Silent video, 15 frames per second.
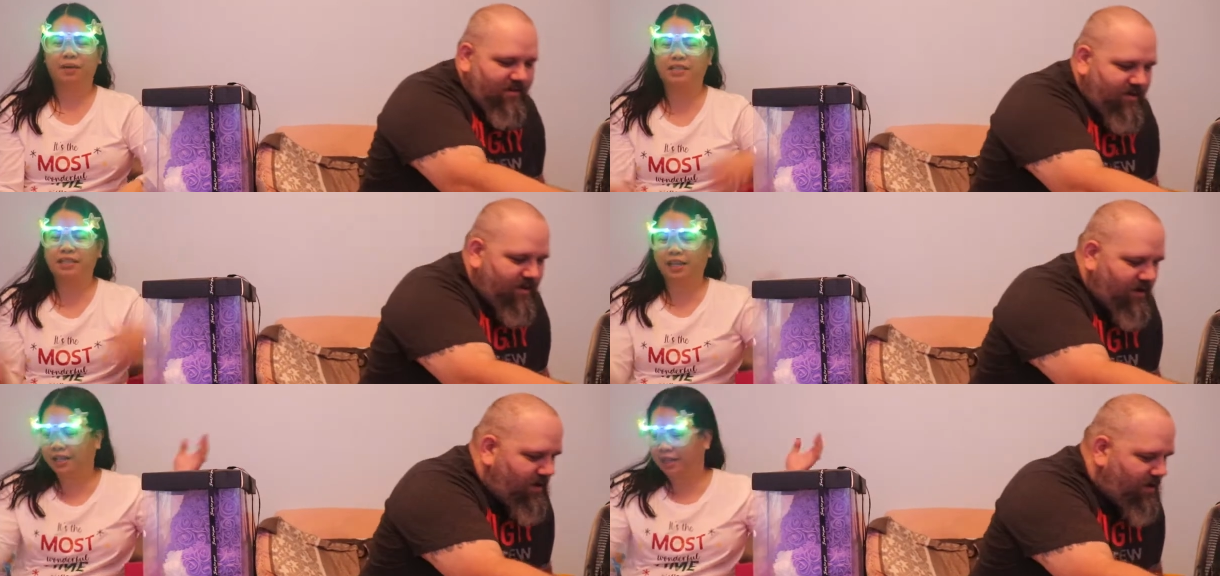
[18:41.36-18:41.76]

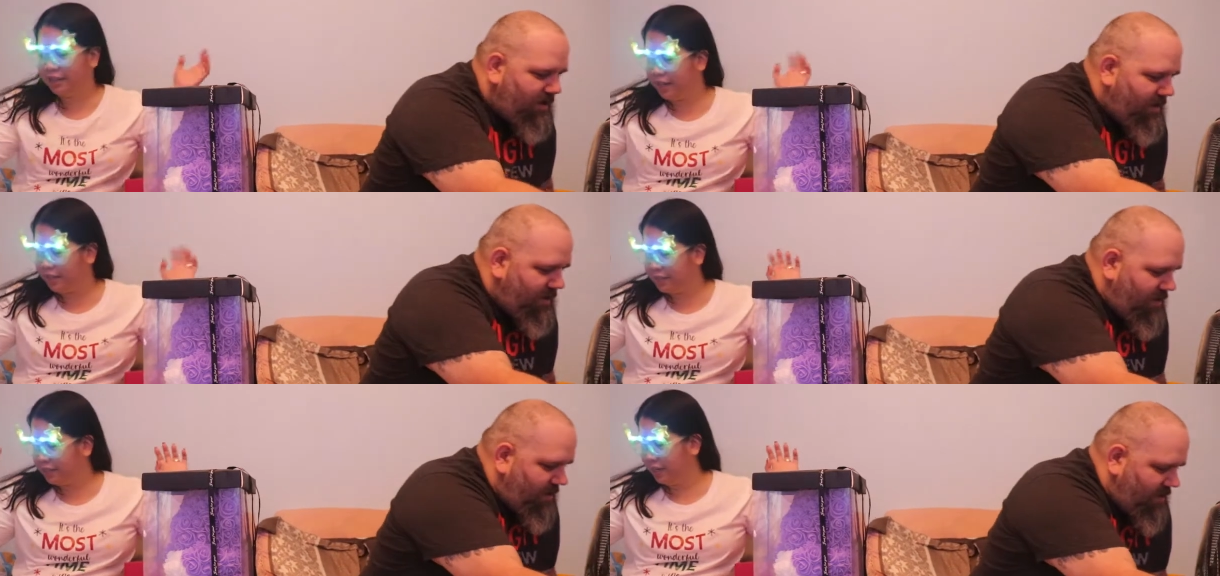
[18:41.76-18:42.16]

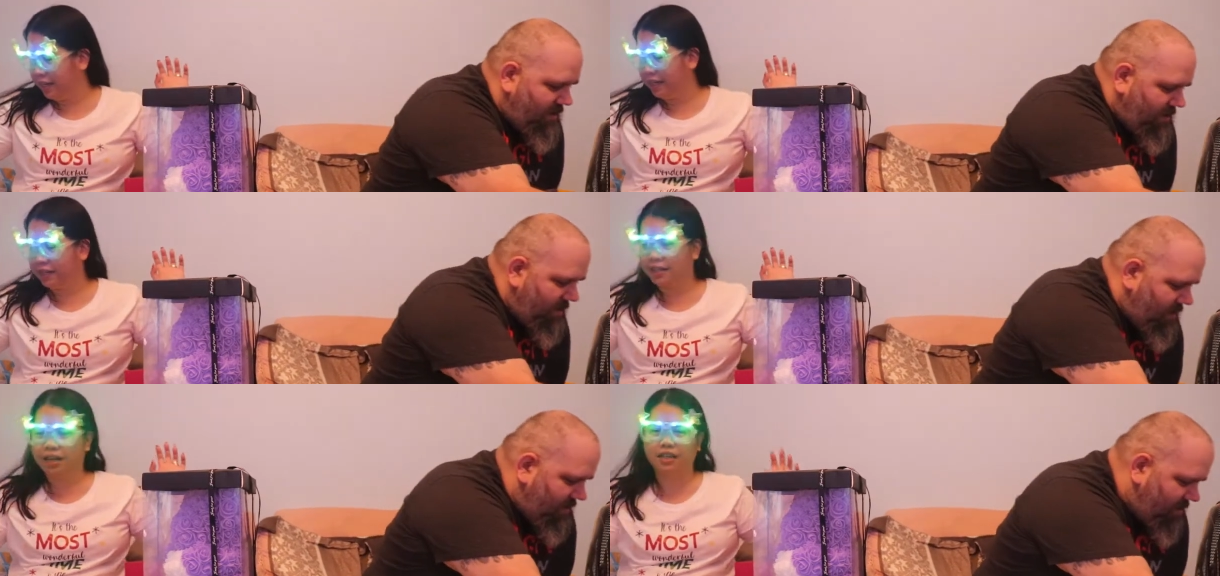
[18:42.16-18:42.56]
Speaker 1: basically, that's
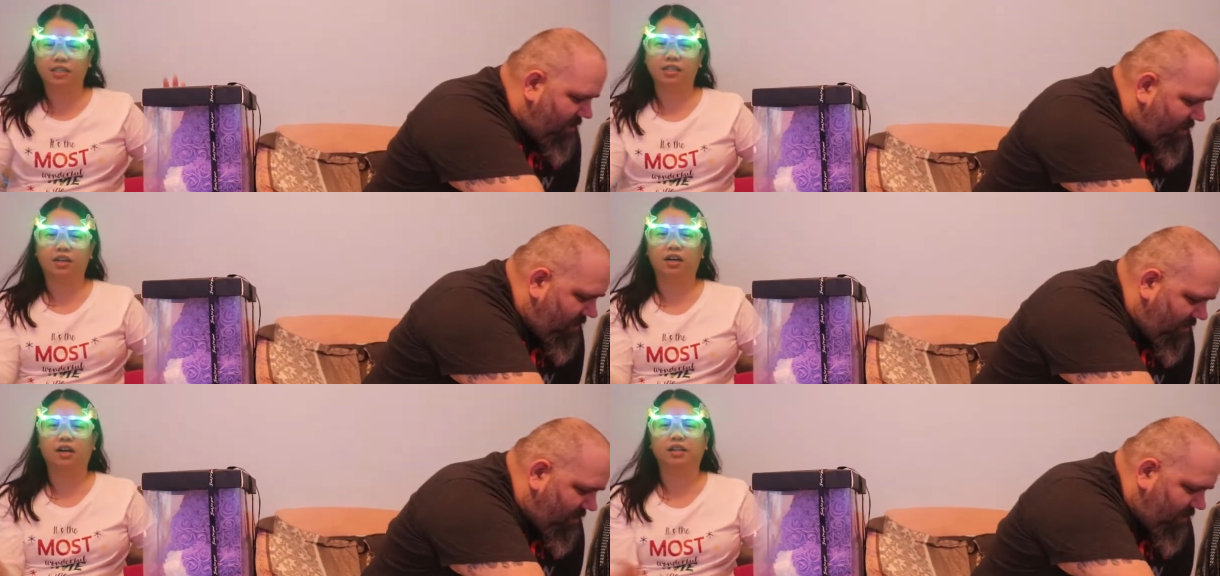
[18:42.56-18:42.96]
it.
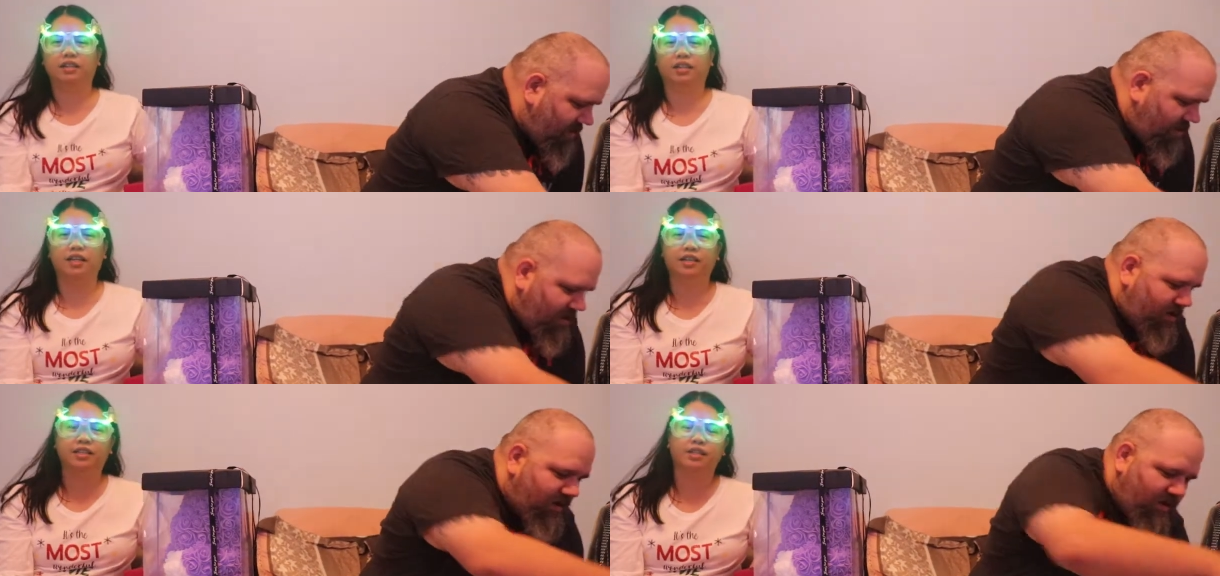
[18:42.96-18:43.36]
That's
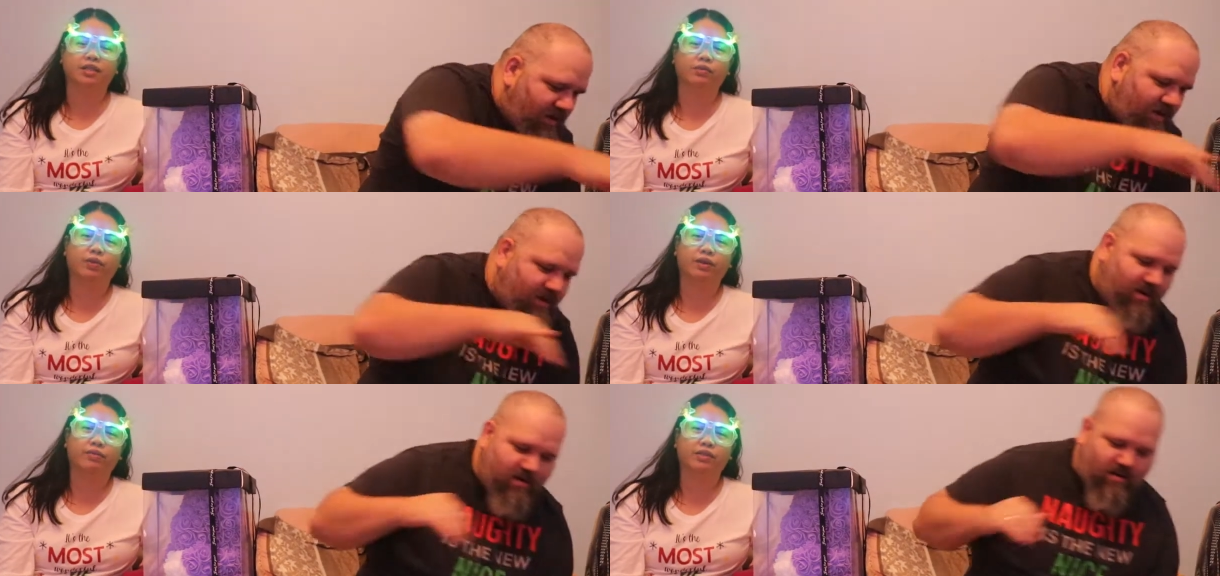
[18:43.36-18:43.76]
all the things that we